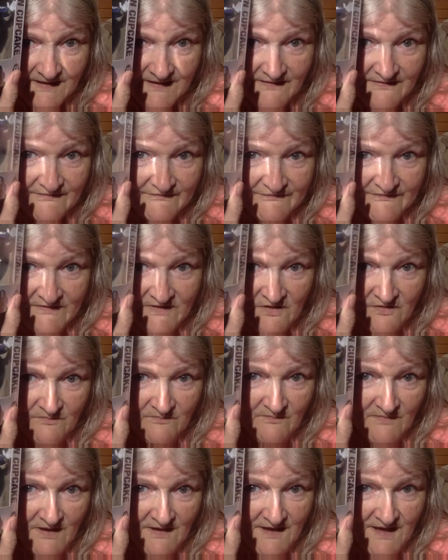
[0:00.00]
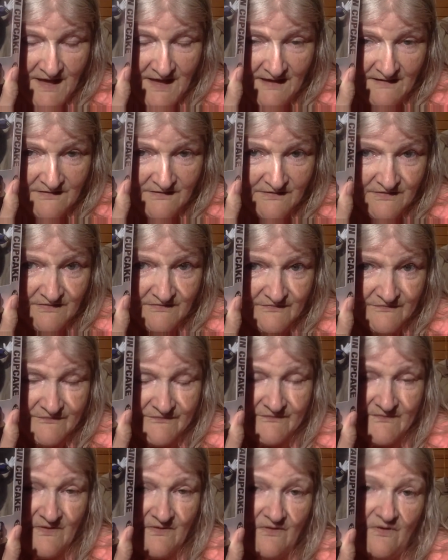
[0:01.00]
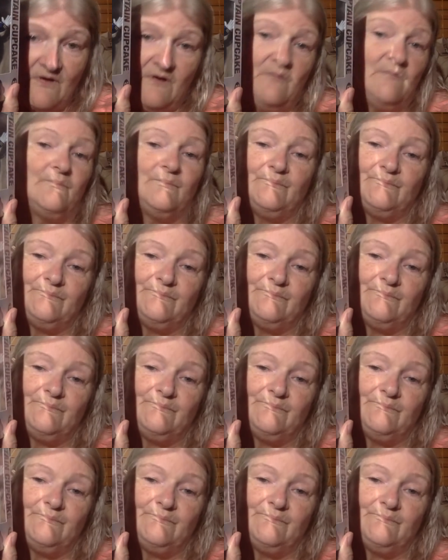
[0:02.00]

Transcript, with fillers: is him and his um,